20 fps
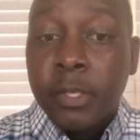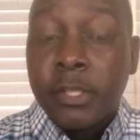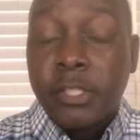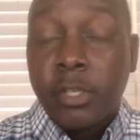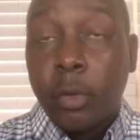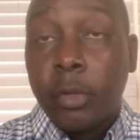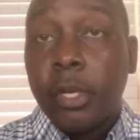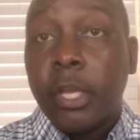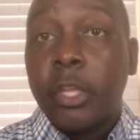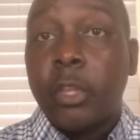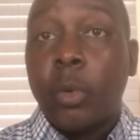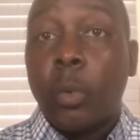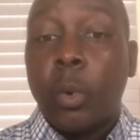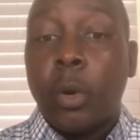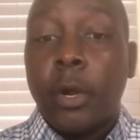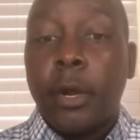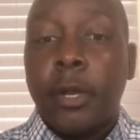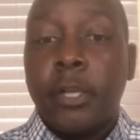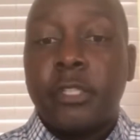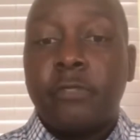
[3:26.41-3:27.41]
So in other
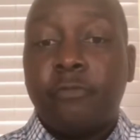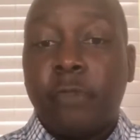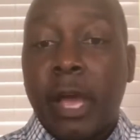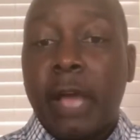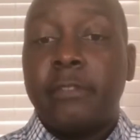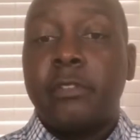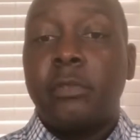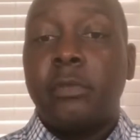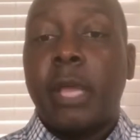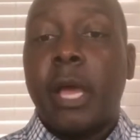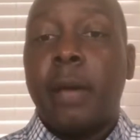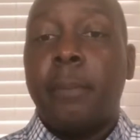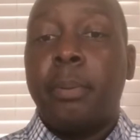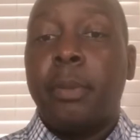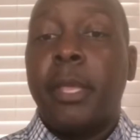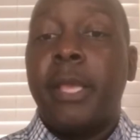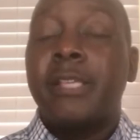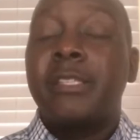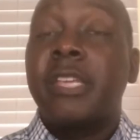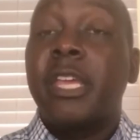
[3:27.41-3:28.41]
words, 529
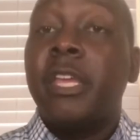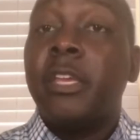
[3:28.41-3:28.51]
plans